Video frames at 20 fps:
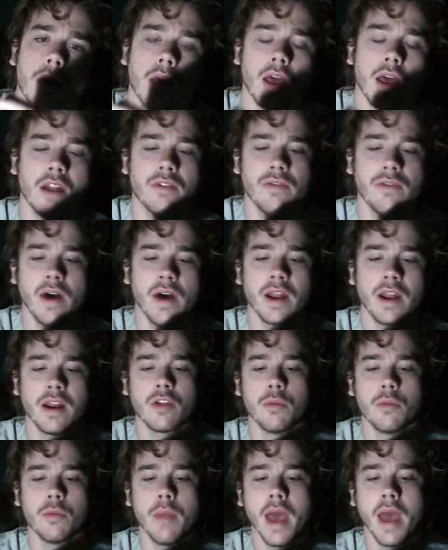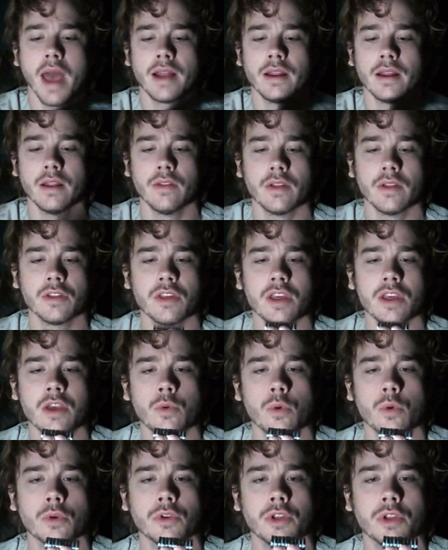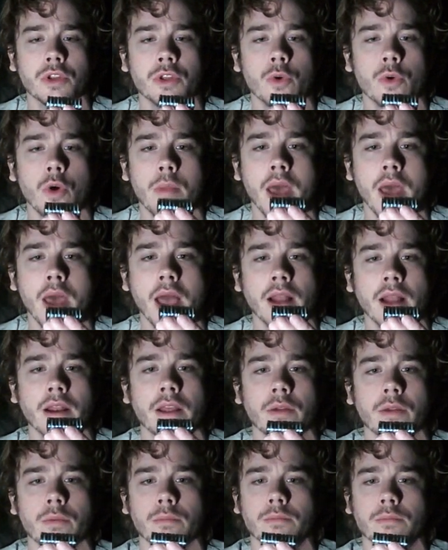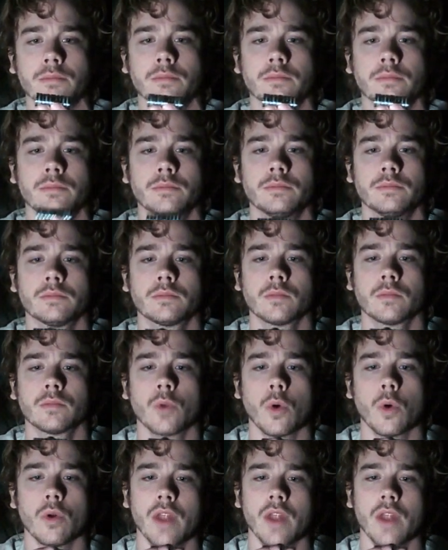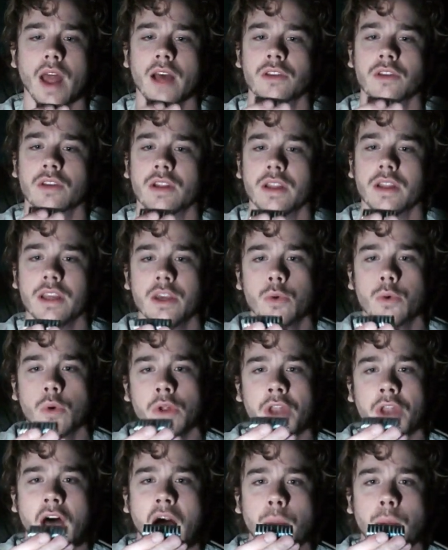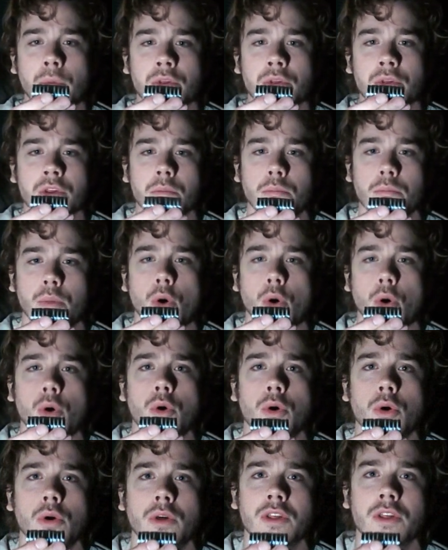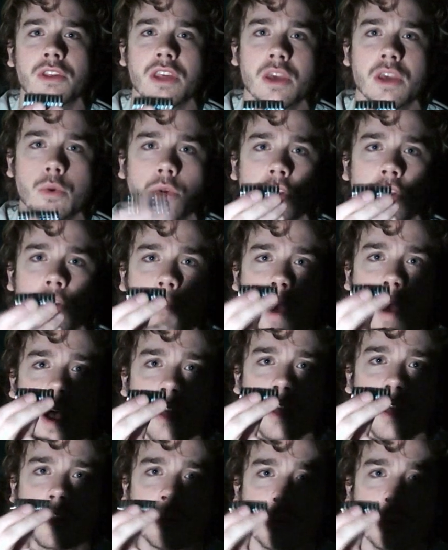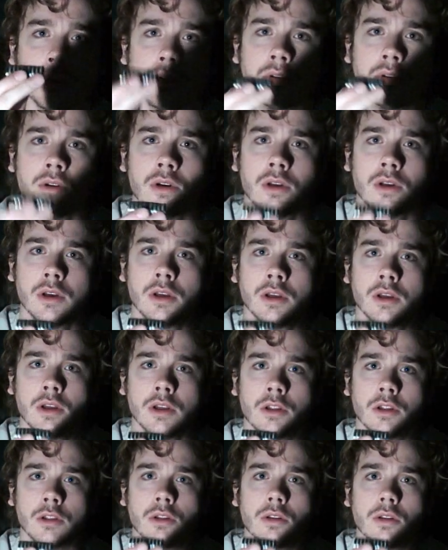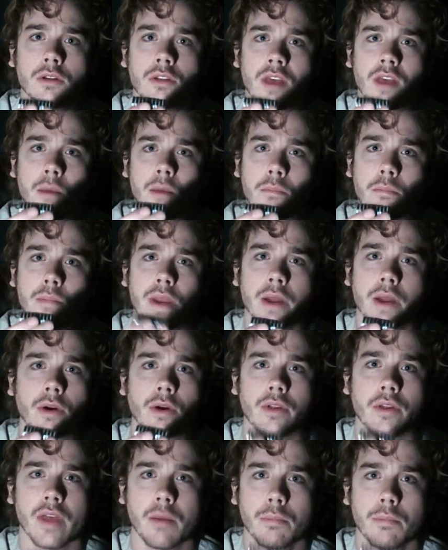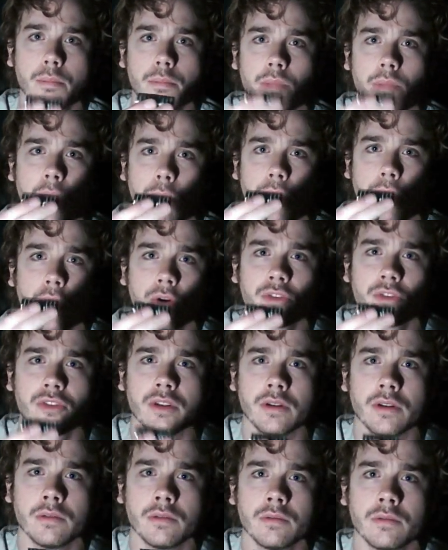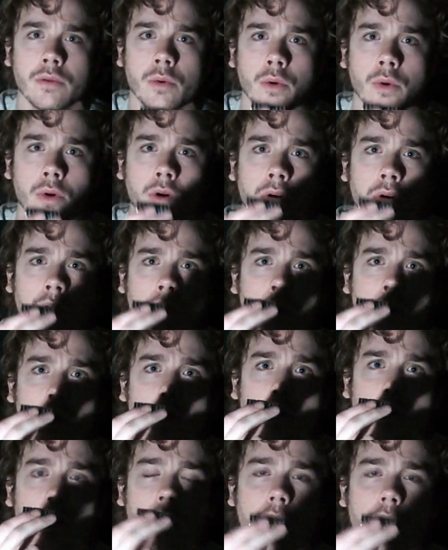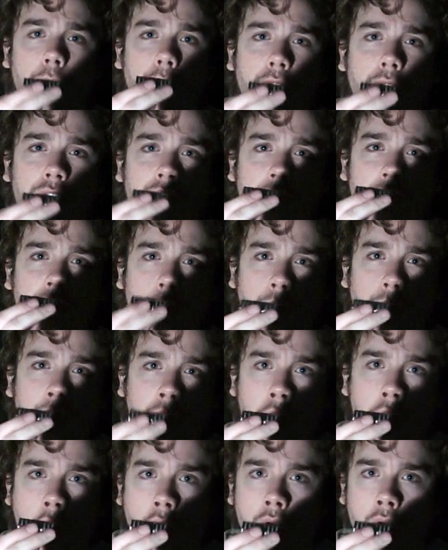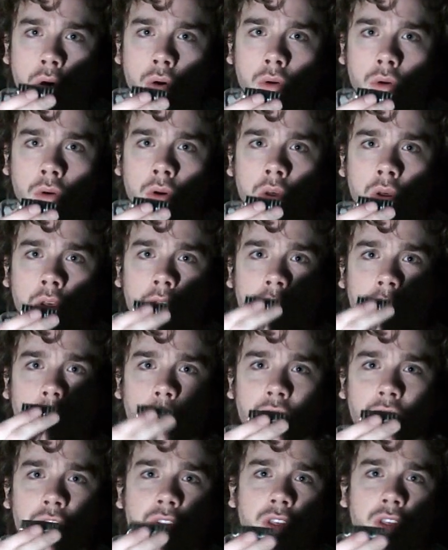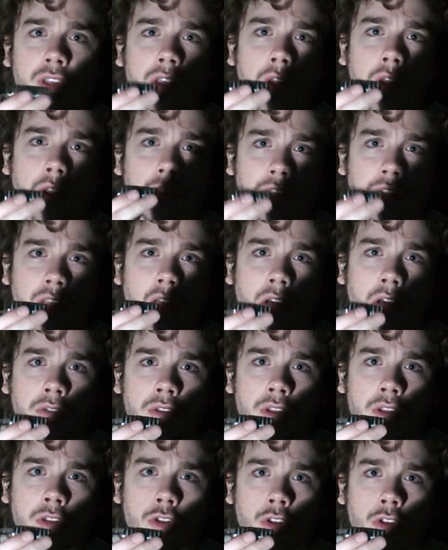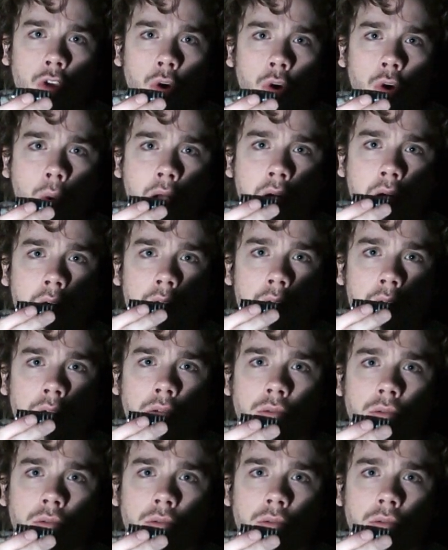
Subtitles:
And to find another magnet that's equal to your magnet, or that has an equal and opposite pole, as equal as possible, that mirror, that person, or that person that we know, that we see ourselves in so well,